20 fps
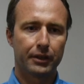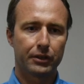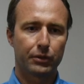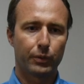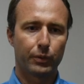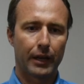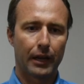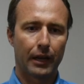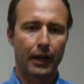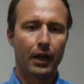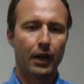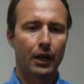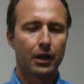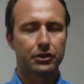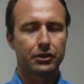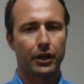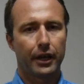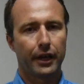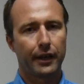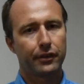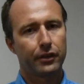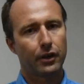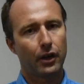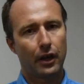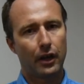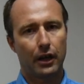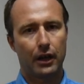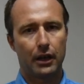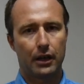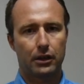as well. So I
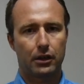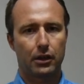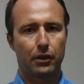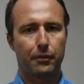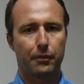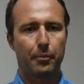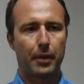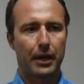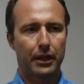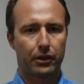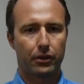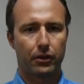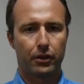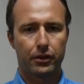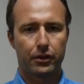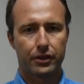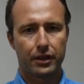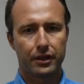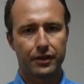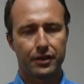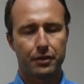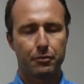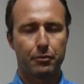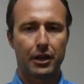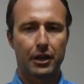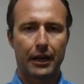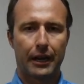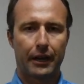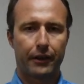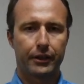saw a lot of patterns and
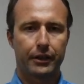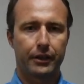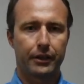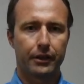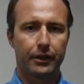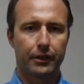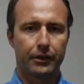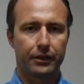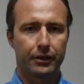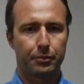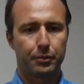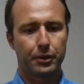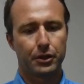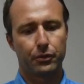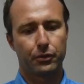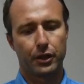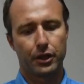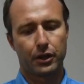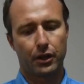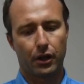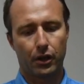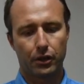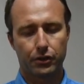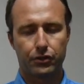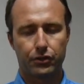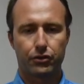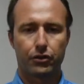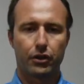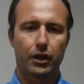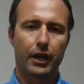similarities between
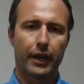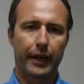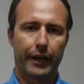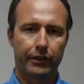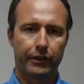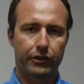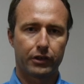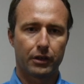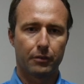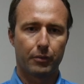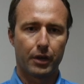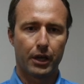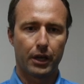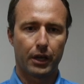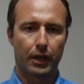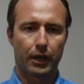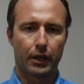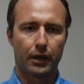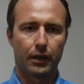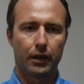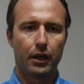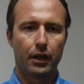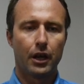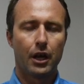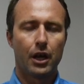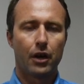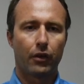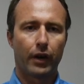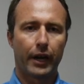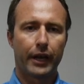Austria and Jamaica,
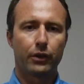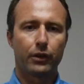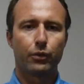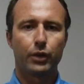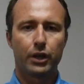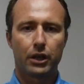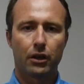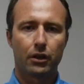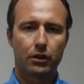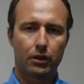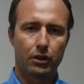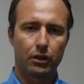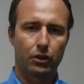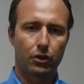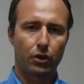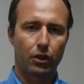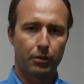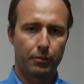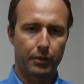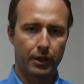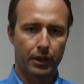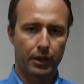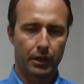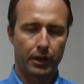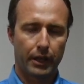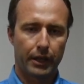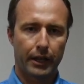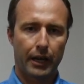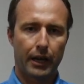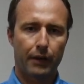right? We don't determine,
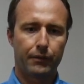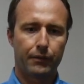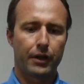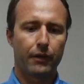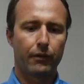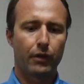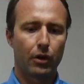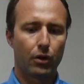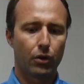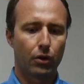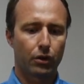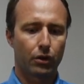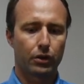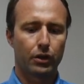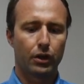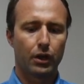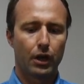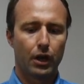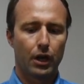and I have never looked